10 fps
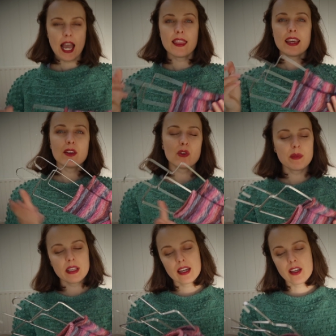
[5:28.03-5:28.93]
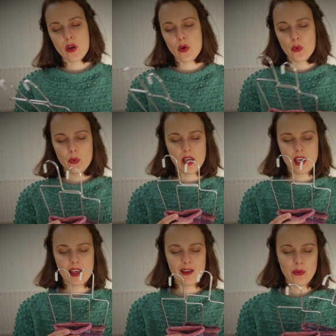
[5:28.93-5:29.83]
And then normally I go
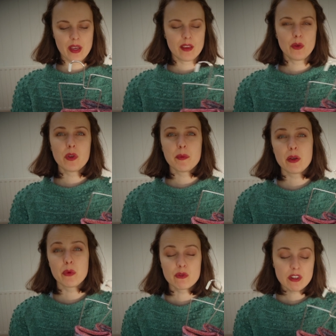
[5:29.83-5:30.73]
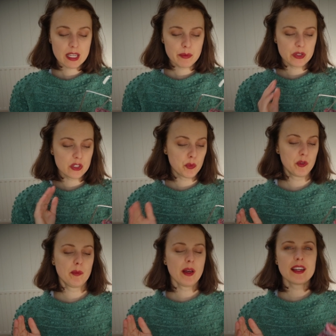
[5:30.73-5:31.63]
uh, with a one by one rib with
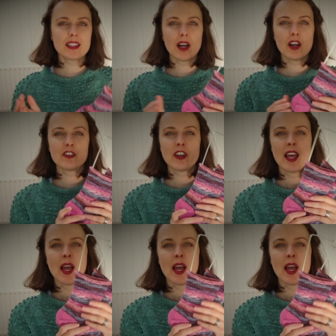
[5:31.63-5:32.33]
tubular bind off,